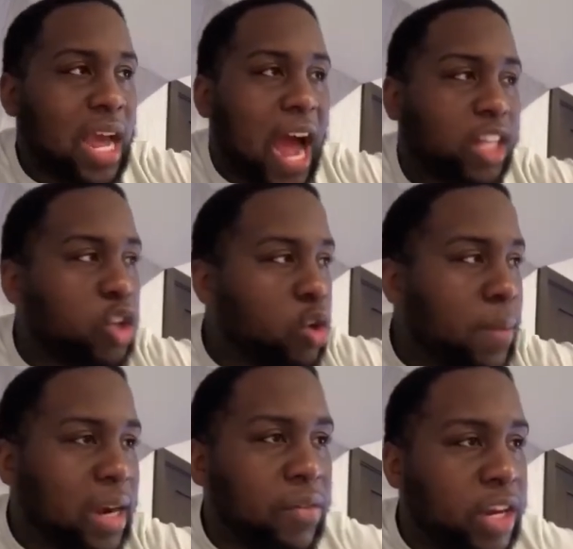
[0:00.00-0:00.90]
I told
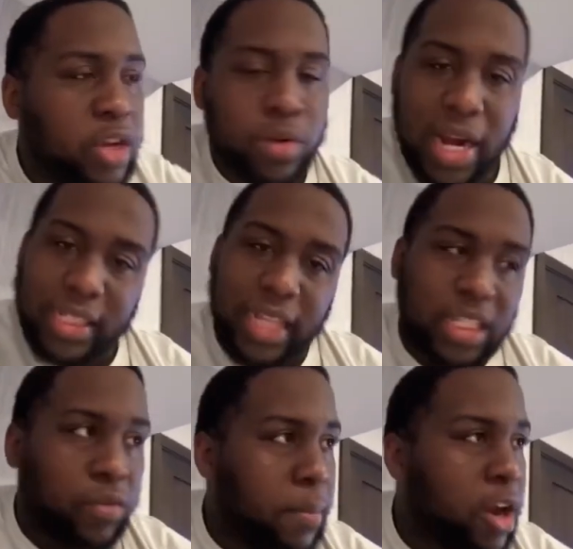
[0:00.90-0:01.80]
them I live in the United
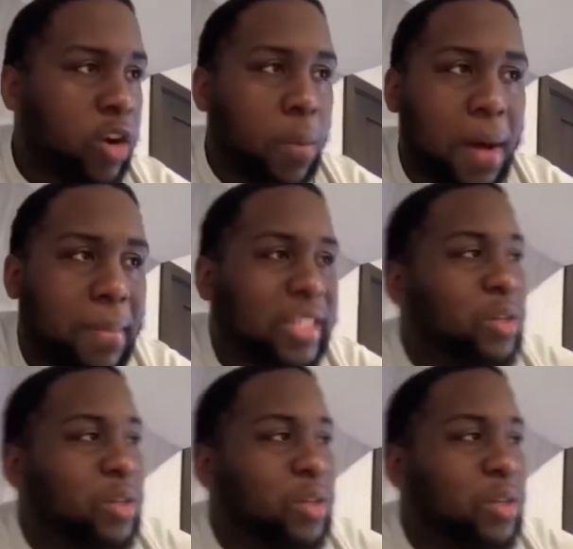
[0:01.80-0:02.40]
States of America Republic.